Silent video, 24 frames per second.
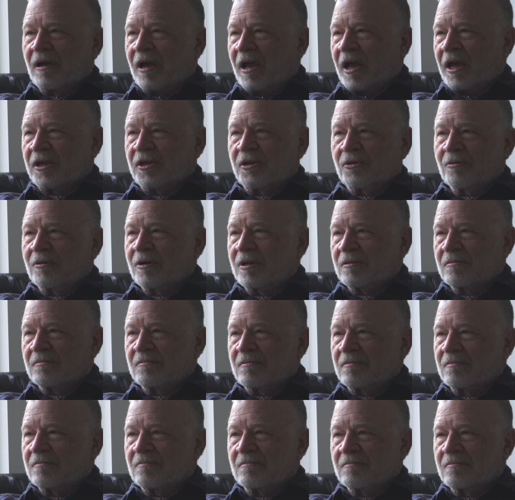accurate. Well, well
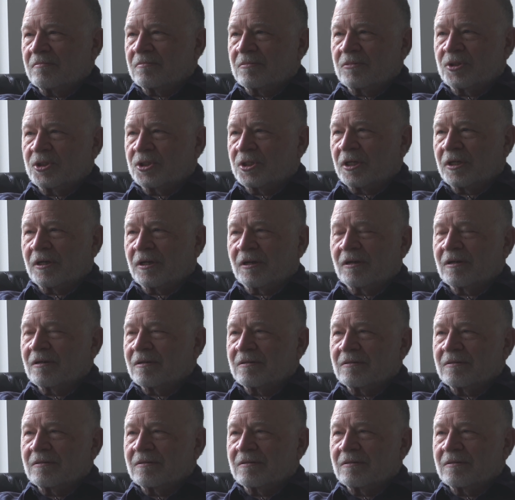yeah, we had,